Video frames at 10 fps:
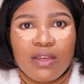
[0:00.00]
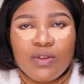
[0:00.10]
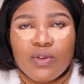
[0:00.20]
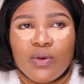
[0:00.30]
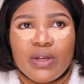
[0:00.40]
You
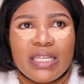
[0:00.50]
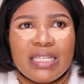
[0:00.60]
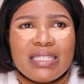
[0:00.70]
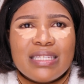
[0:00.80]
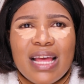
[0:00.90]
know,
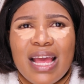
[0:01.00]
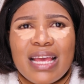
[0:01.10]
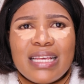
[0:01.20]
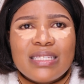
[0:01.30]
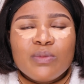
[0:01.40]
he's there,
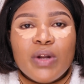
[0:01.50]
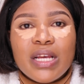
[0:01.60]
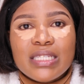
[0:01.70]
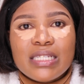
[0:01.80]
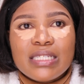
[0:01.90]
he's
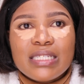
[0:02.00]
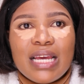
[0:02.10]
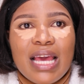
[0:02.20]
present